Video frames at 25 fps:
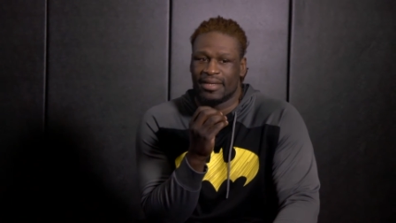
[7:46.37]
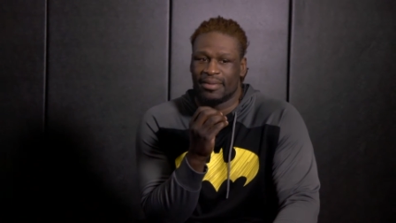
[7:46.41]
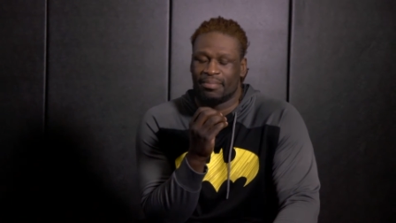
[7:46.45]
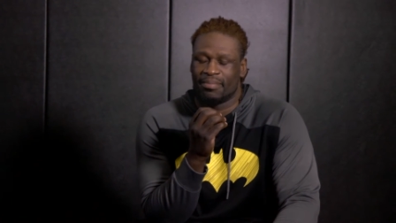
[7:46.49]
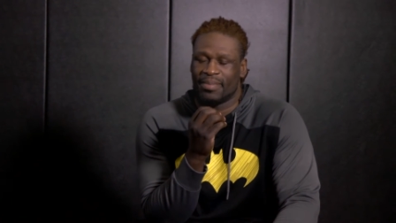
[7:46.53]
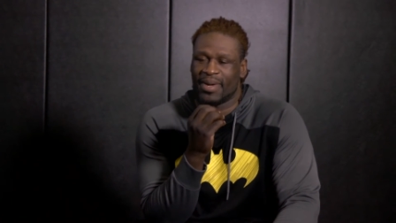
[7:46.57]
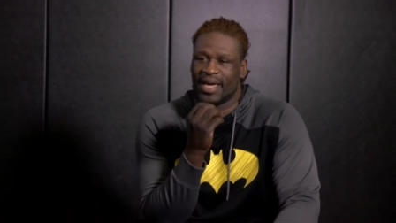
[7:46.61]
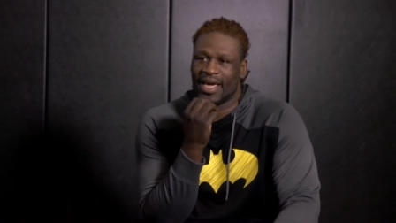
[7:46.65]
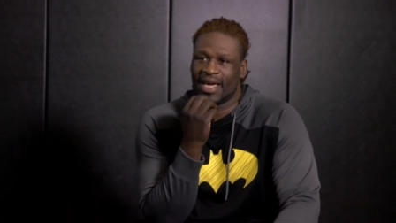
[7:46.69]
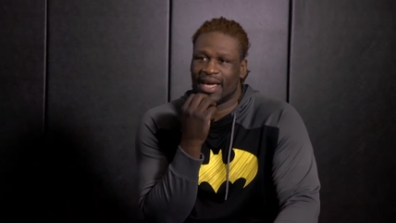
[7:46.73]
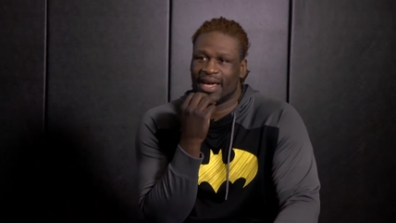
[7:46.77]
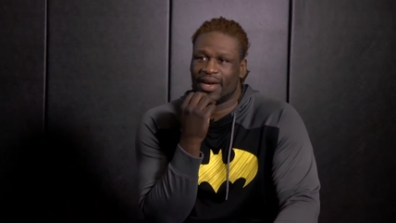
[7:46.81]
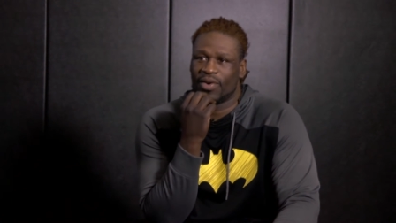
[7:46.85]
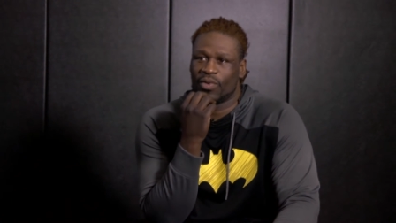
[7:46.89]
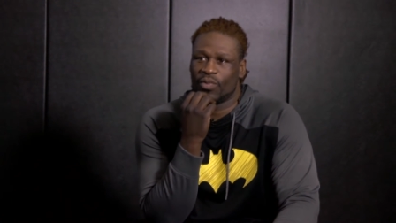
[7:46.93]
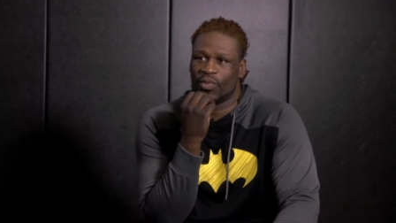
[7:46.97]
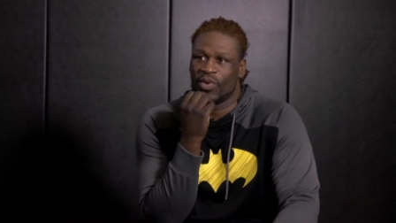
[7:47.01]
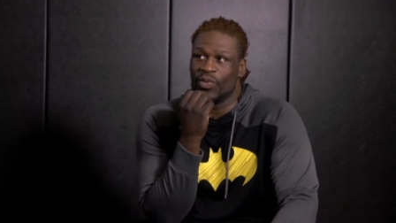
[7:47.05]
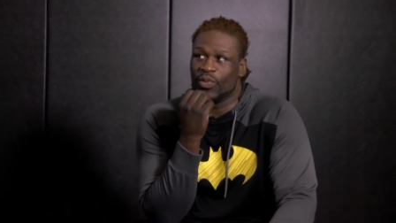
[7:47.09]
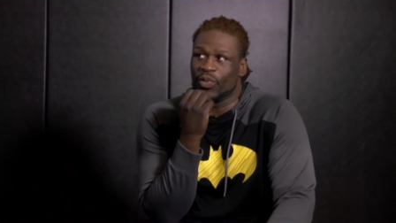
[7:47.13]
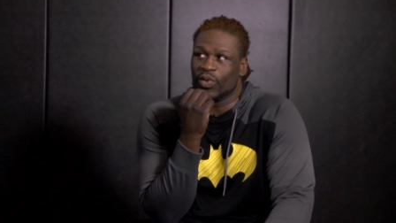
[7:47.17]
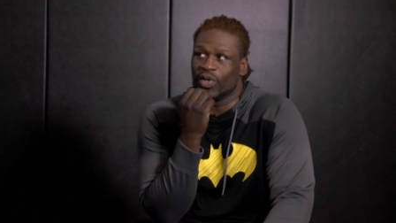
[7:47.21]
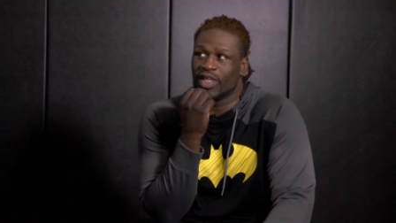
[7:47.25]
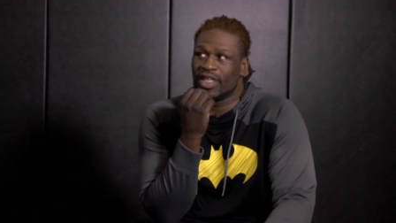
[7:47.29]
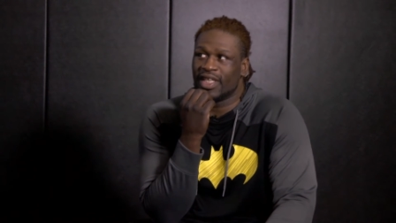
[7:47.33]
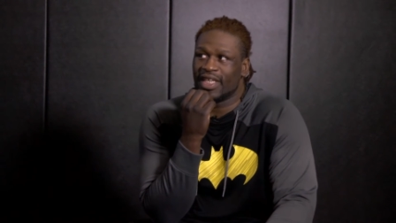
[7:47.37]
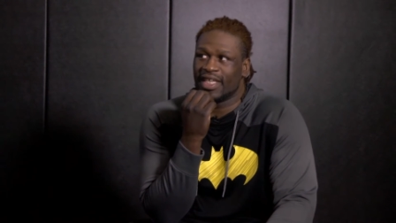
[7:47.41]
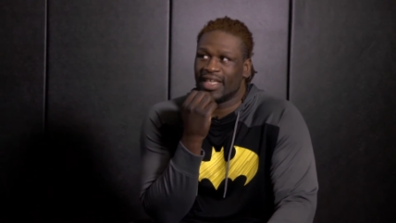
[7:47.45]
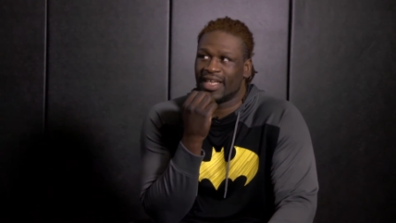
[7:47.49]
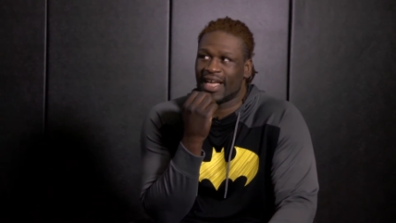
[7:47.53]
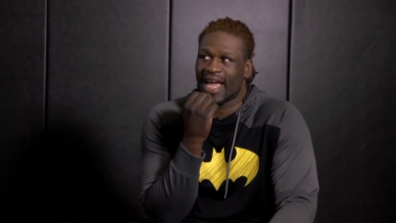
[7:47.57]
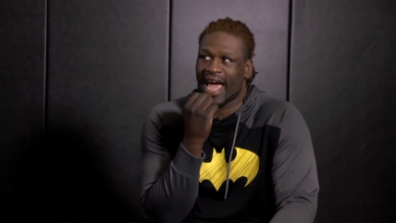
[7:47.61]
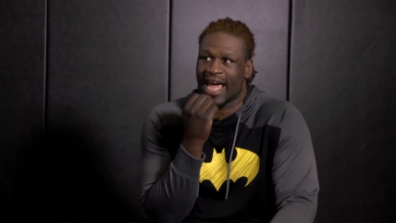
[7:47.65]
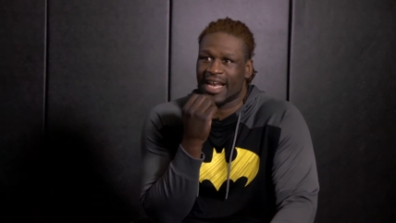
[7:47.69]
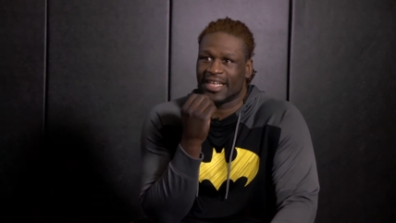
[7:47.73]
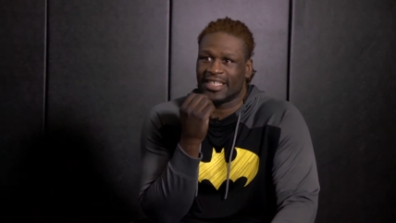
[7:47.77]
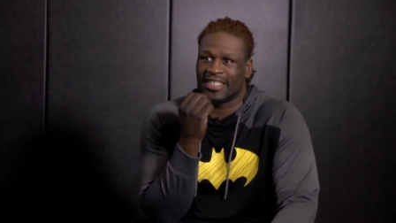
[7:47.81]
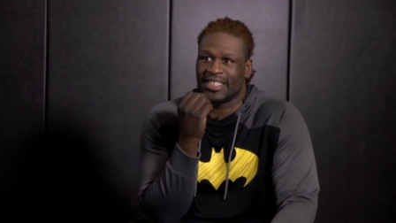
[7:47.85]
man, we really
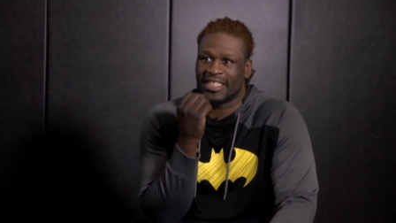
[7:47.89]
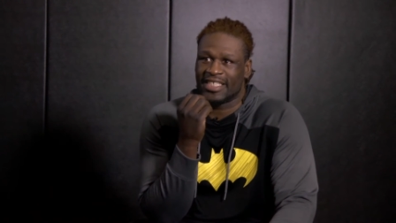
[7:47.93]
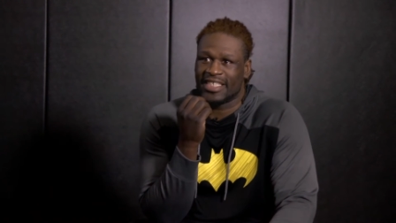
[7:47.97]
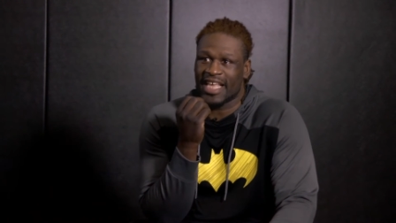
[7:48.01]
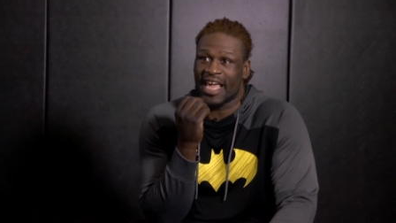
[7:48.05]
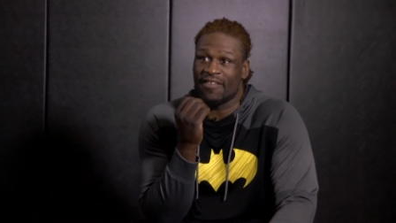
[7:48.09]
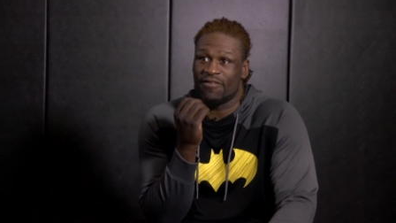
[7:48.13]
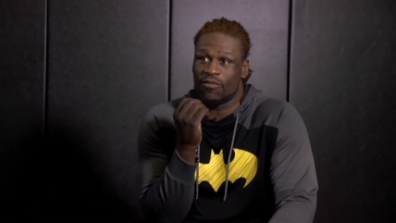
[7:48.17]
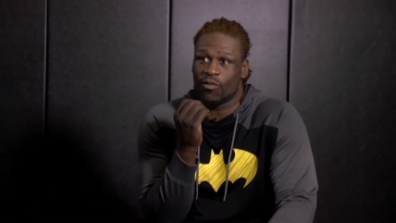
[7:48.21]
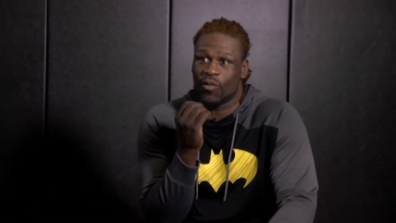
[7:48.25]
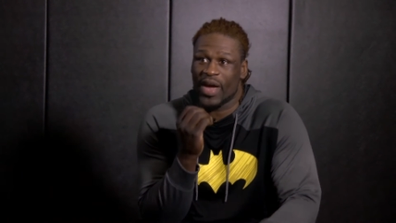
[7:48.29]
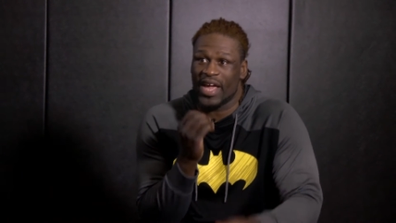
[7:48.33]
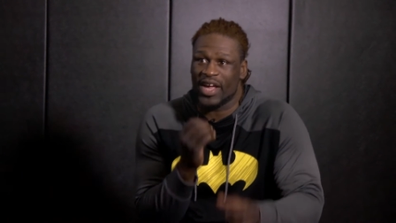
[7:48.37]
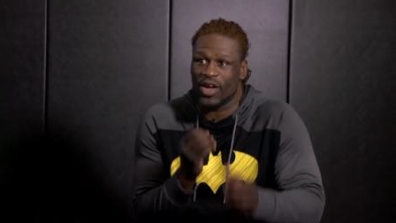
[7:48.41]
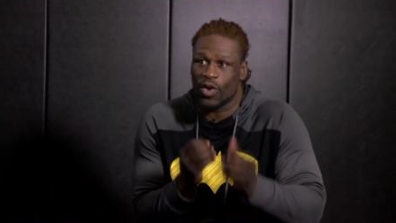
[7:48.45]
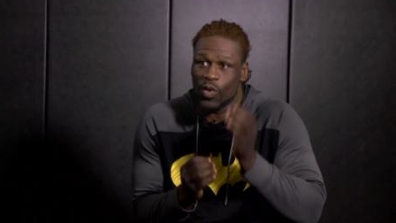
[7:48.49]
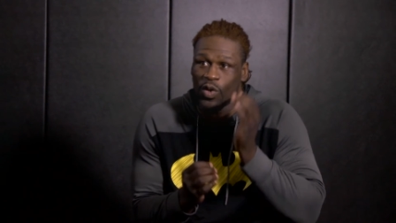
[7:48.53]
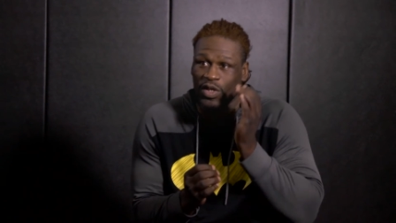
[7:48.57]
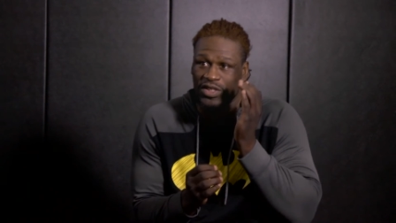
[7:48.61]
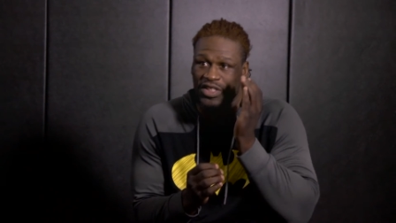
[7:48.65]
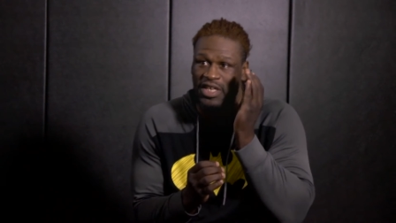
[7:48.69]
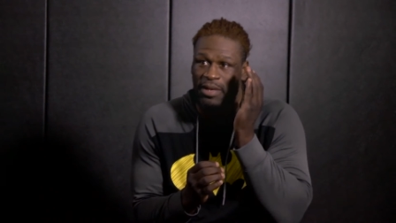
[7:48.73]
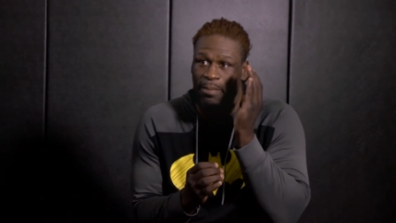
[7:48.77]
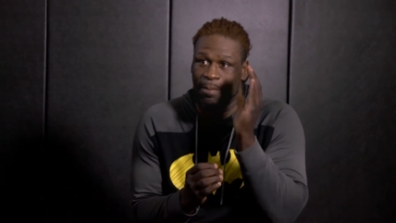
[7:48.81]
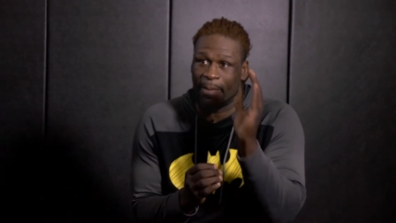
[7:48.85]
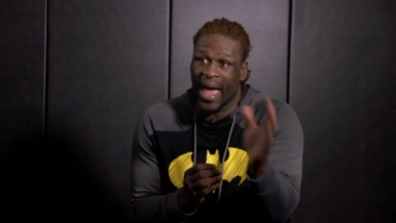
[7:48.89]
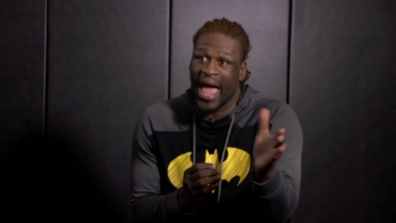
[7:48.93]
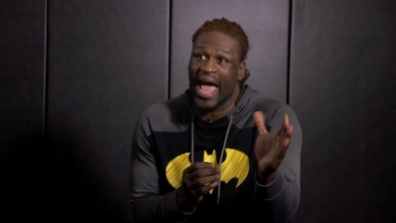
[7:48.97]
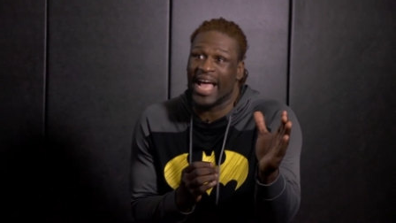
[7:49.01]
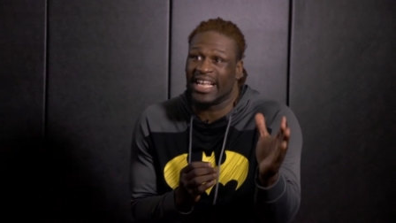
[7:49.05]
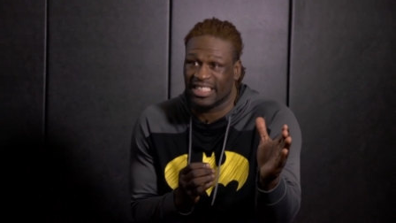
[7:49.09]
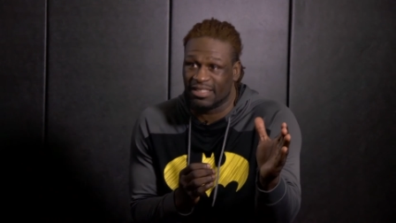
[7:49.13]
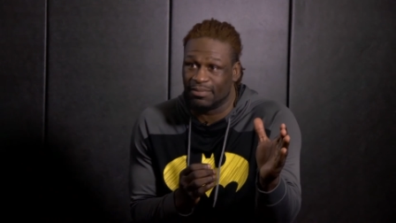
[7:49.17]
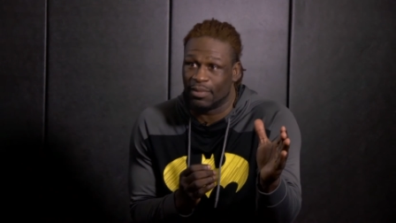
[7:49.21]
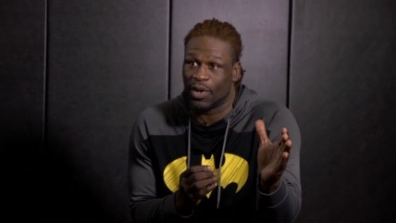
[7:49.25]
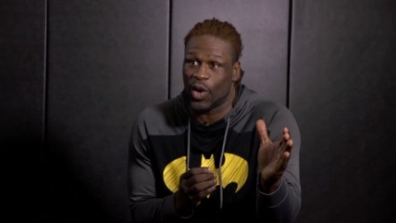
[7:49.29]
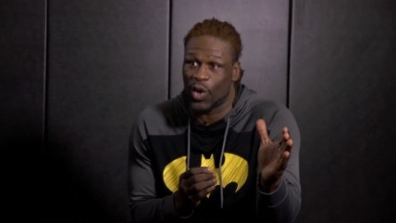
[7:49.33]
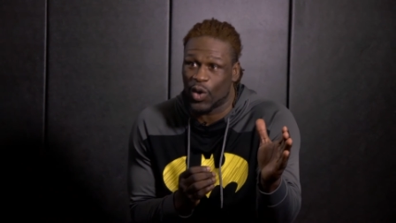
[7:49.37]
had a safe way going to the
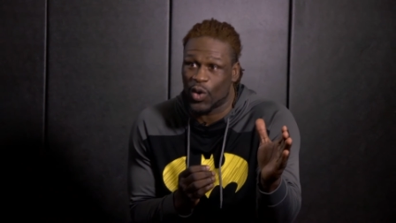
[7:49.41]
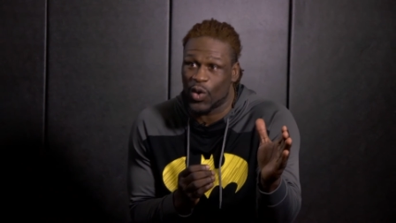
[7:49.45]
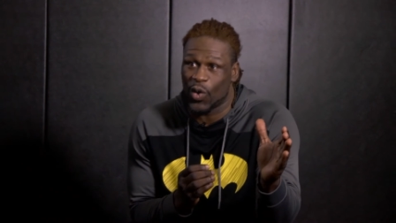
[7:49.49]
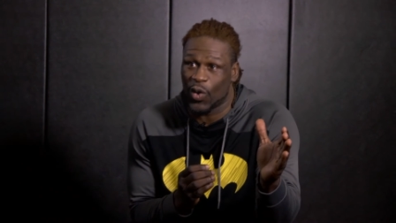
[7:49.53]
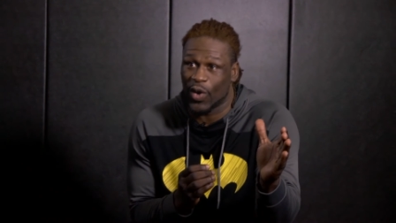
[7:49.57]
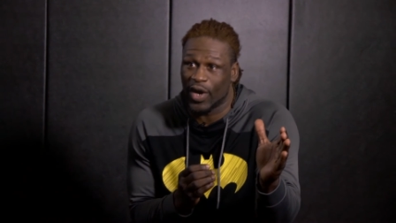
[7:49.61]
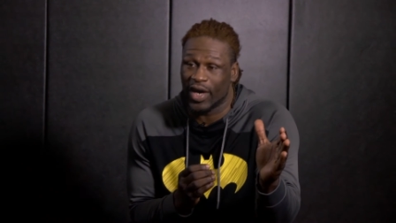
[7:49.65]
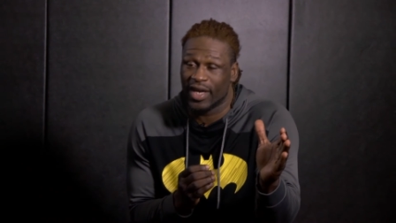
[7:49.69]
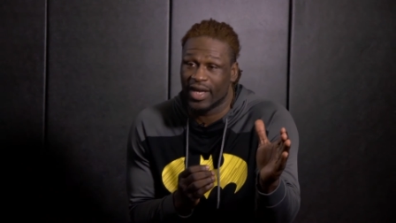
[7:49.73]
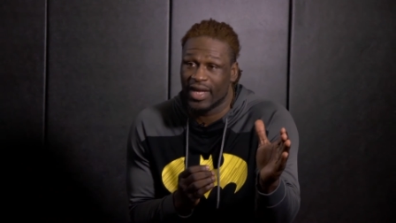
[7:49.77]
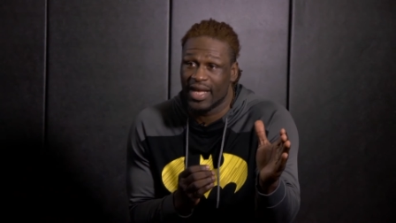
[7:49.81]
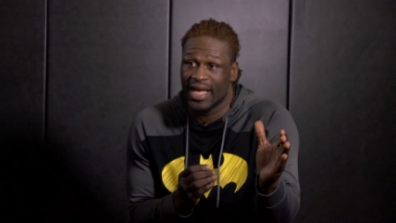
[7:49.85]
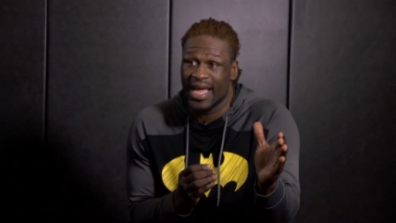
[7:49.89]
basketball court,